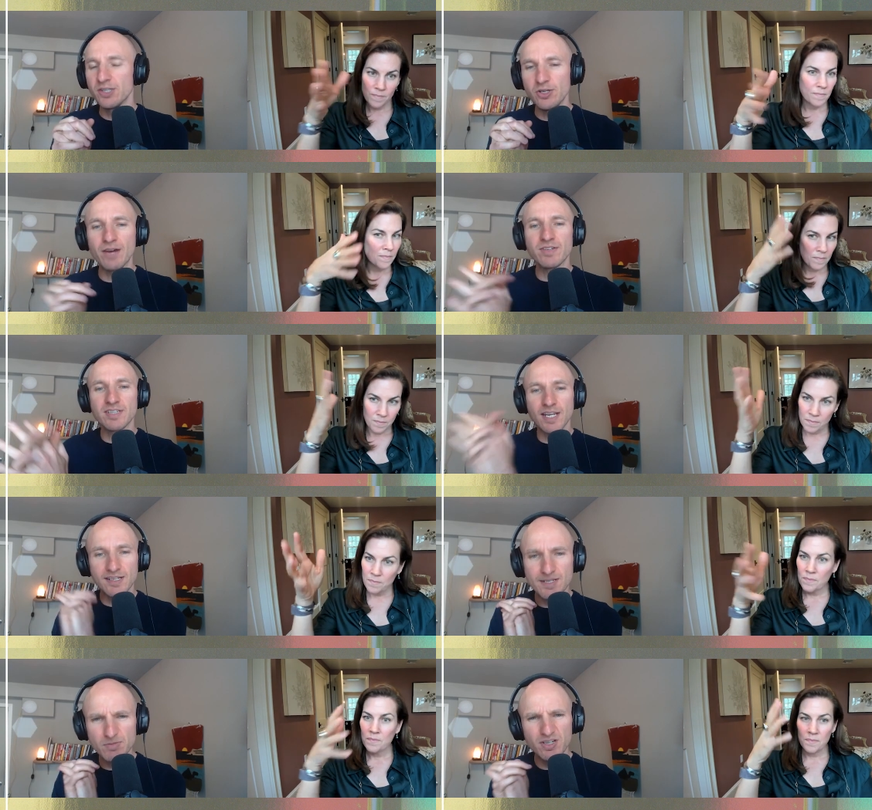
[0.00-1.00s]
Speaker 1: You have to take
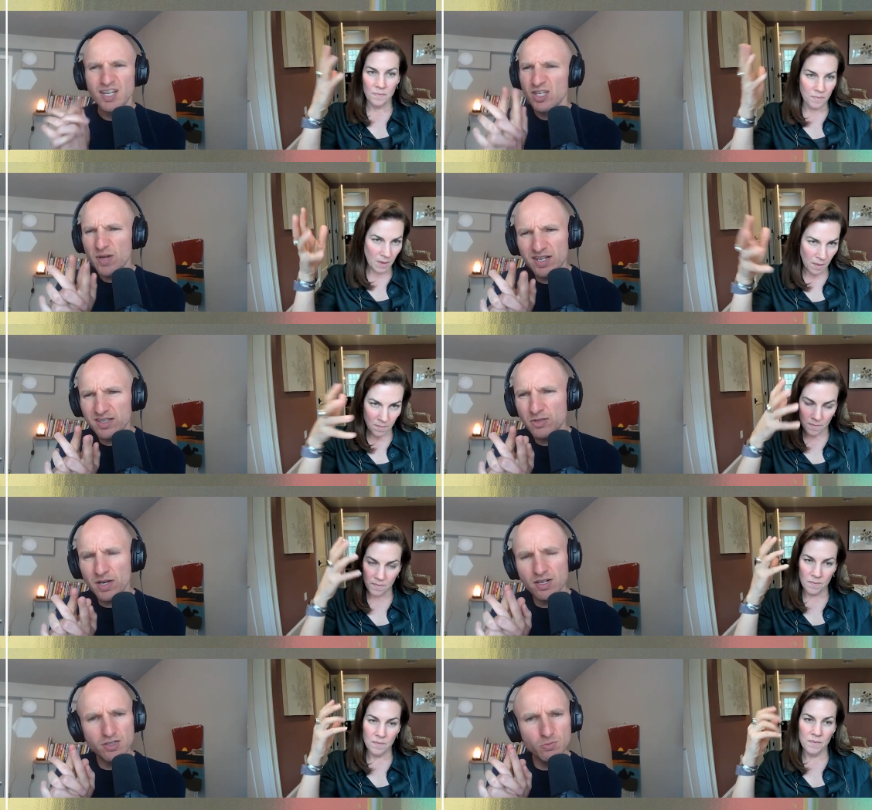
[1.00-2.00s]
as input. You had a you
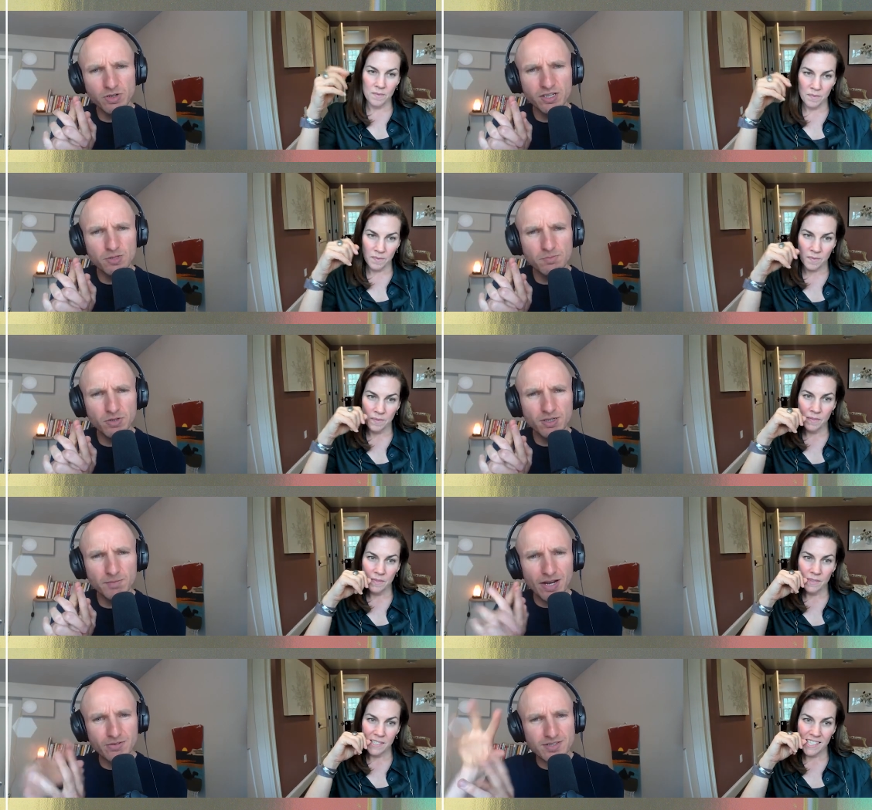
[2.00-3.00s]
had a good one in your book
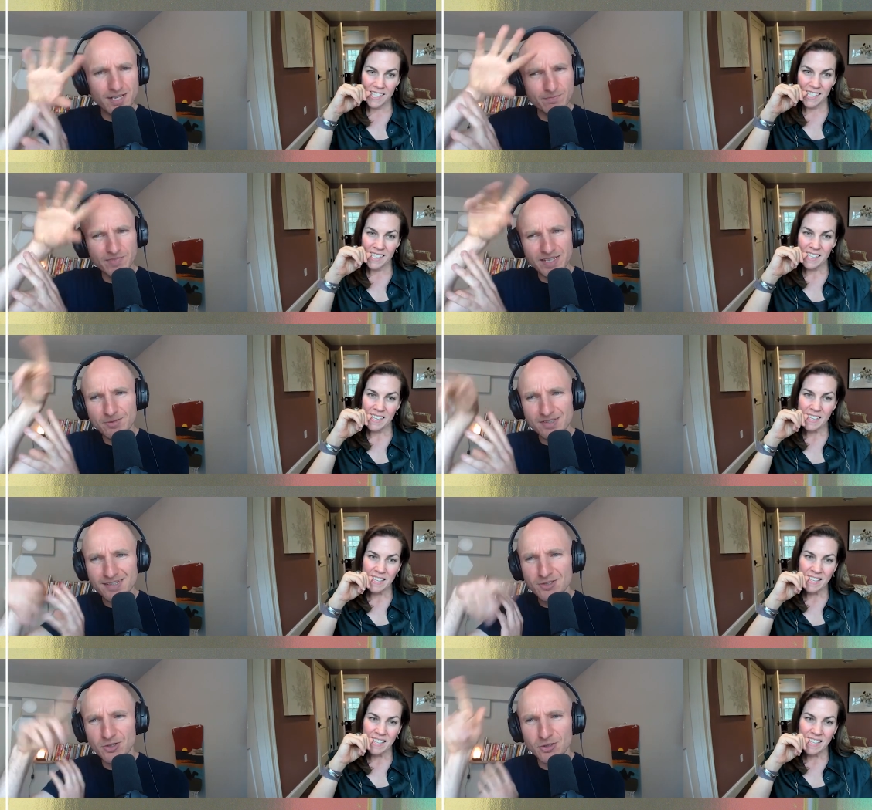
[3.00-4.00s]
about um, it was a
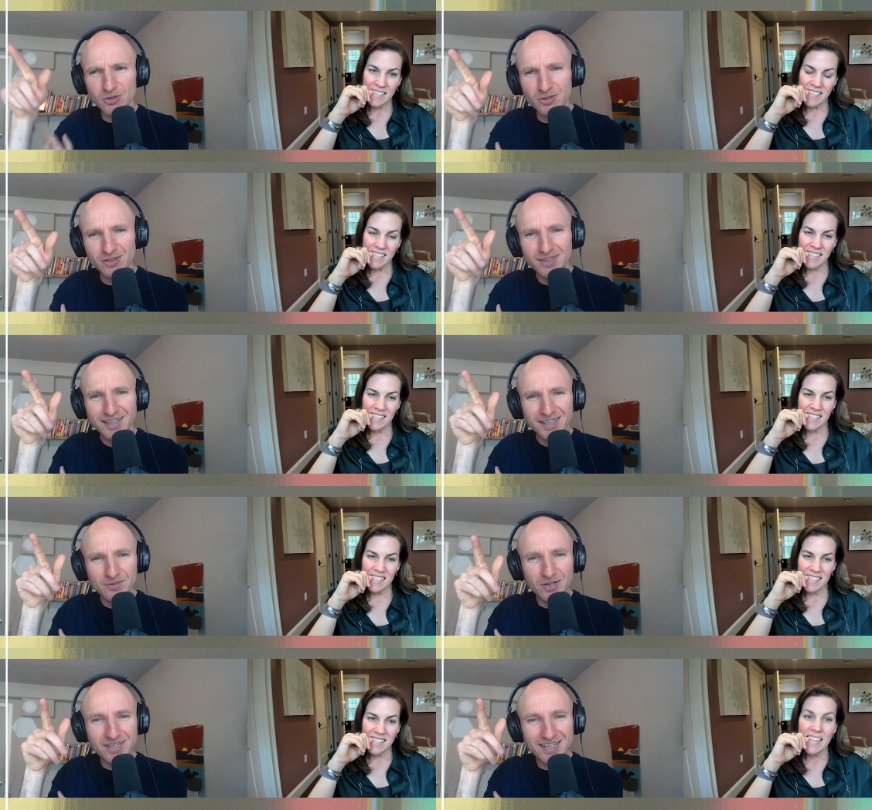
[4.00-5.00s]
circle.
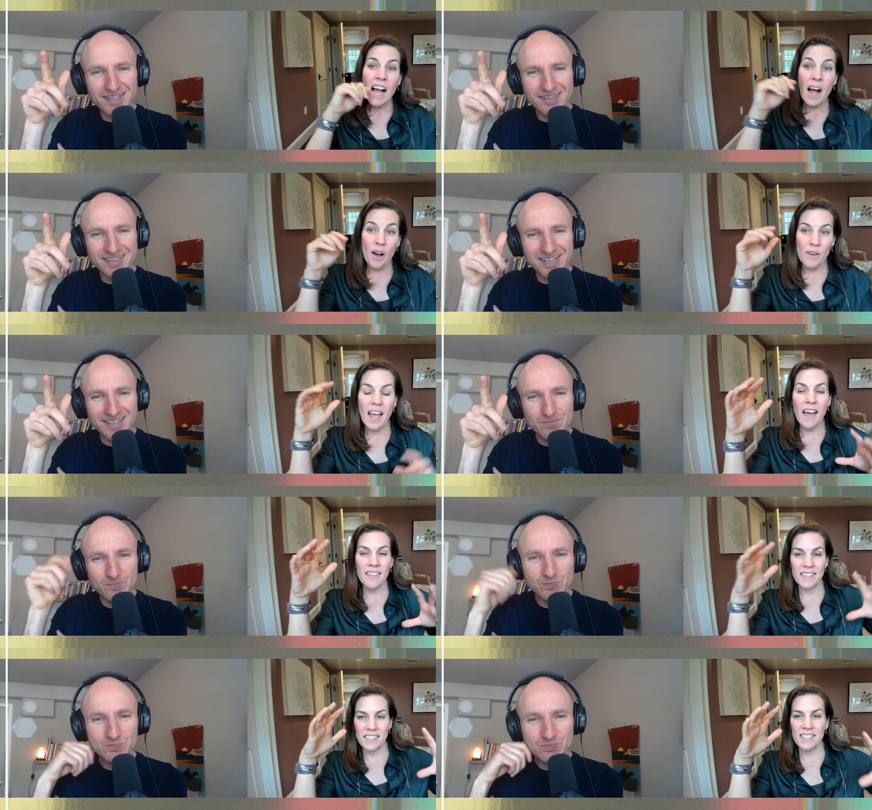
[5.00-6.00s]
Well, it, oh yeah,
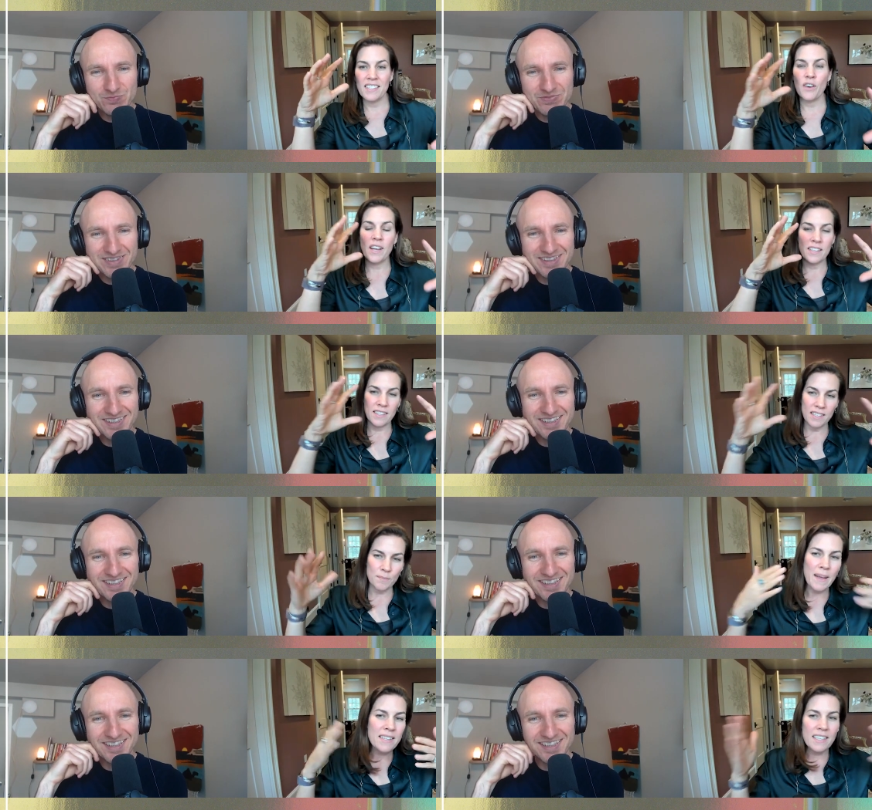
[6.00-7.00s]
Speaker 2: um, so it's it's
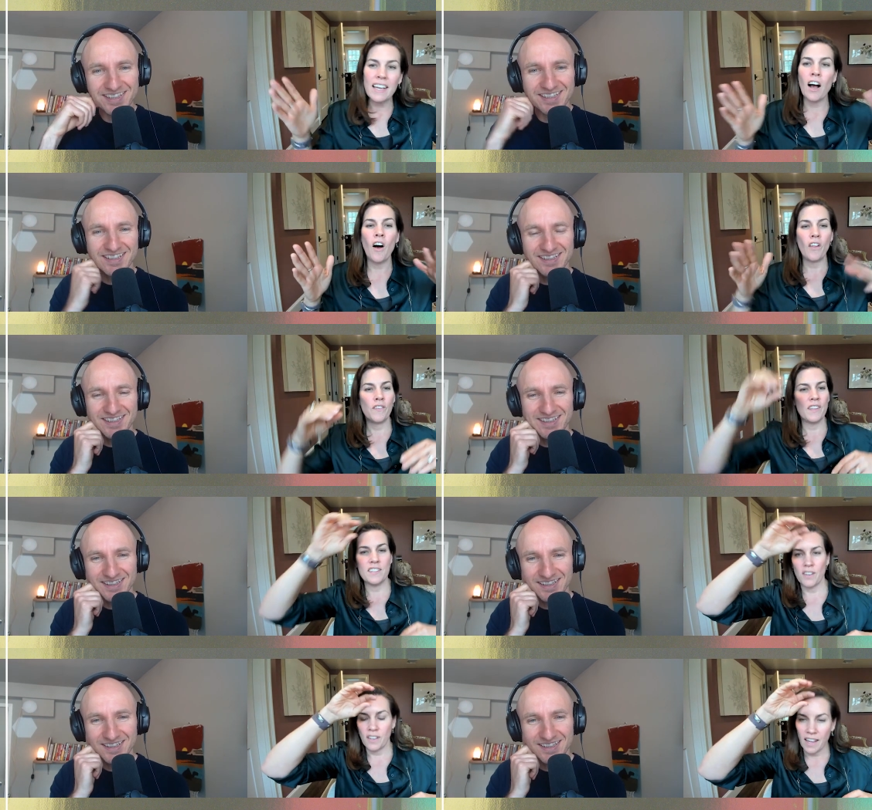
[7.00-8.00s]
basically all of these
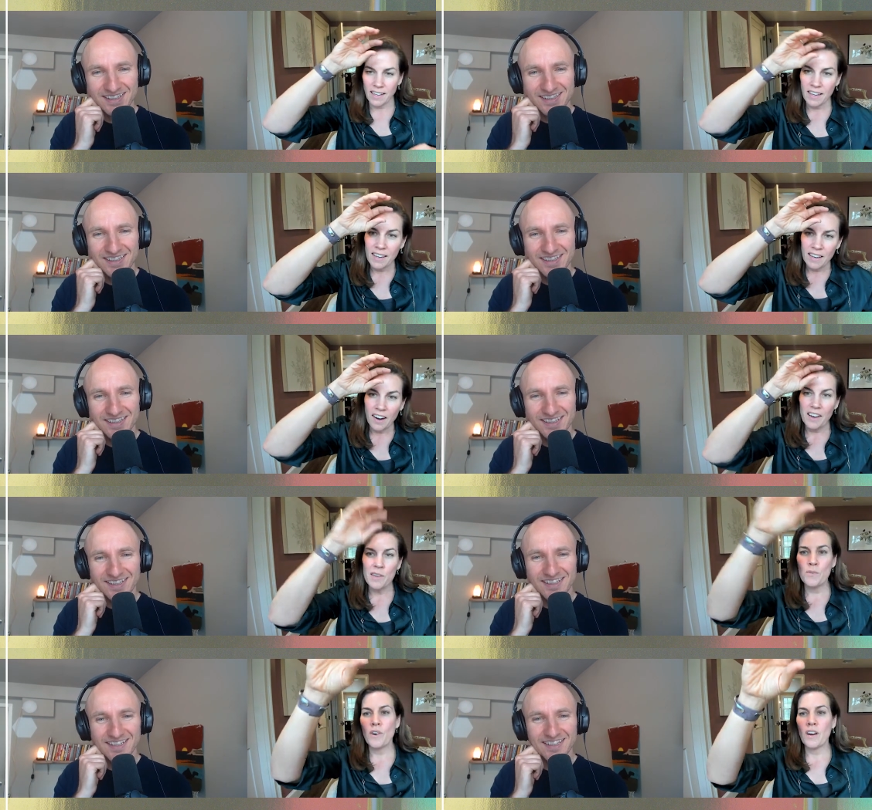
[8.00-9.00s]
are like are you
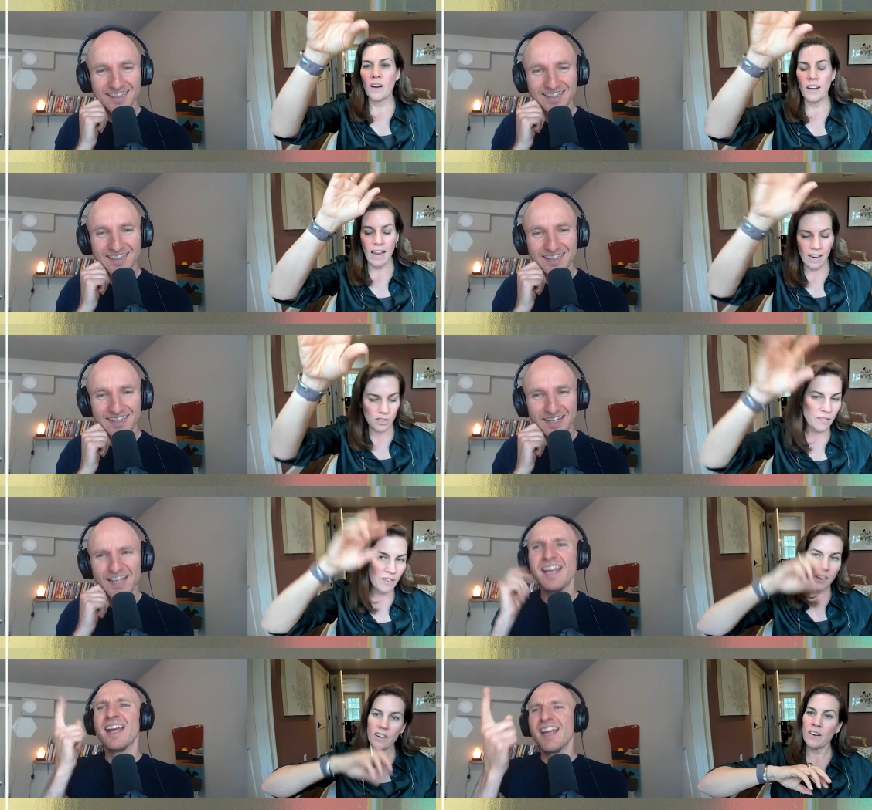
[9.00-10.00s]
more
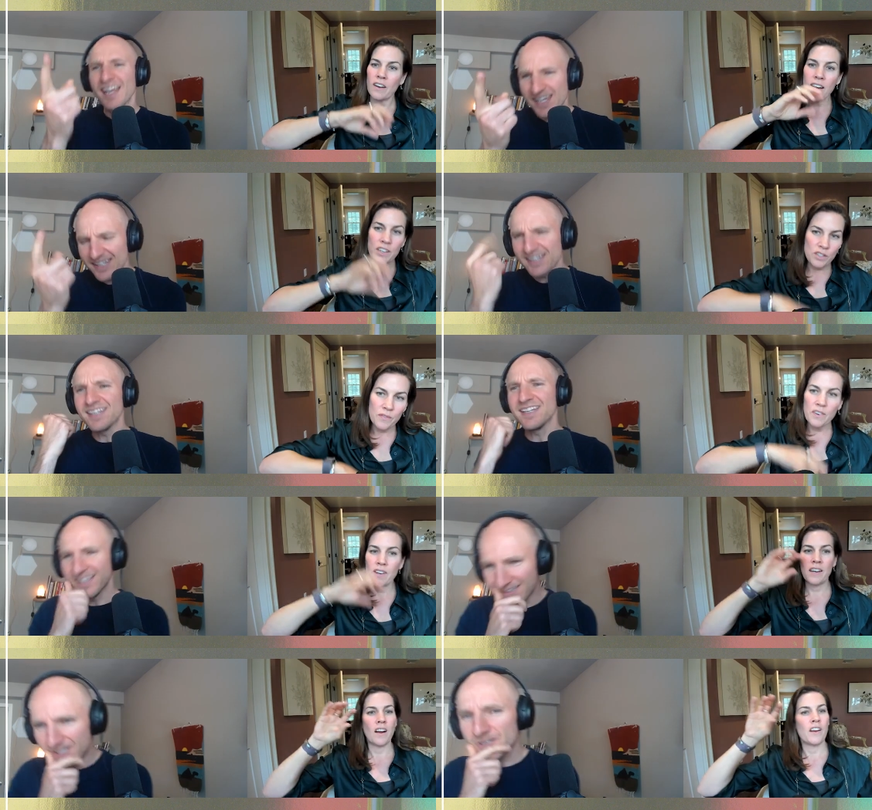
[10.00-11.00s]
extroverted or
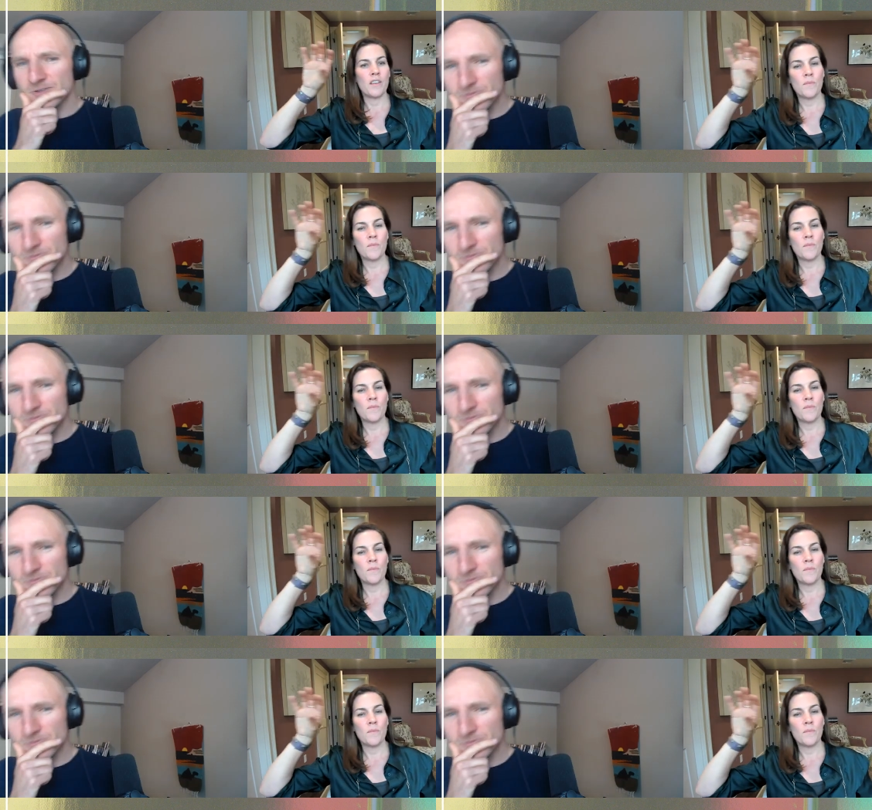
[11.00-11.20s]
introverted? Are you